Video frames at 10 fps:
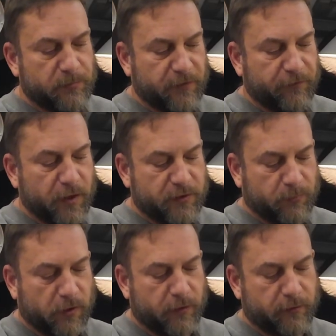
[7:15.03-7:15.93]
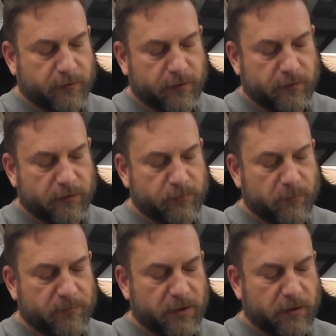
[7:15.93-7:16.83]
would be fresh water, then this
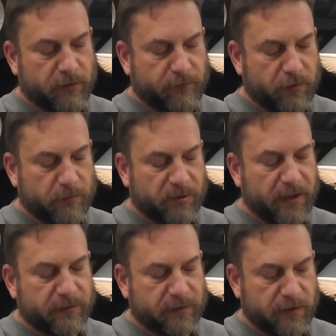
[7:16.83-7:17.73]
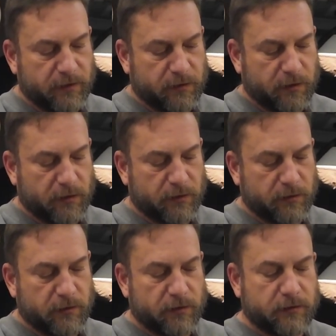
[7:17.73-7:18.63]
would be for your black tank, and
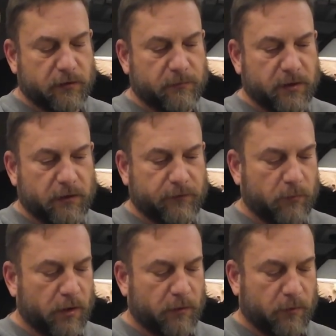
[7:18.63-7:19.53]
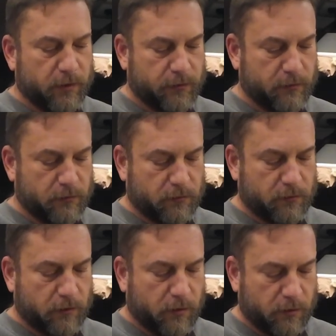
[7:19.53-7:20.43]
then this could be if you wanted to wash your
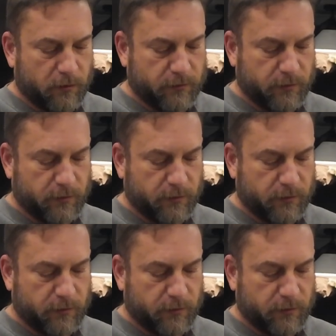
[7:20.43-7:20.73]
car or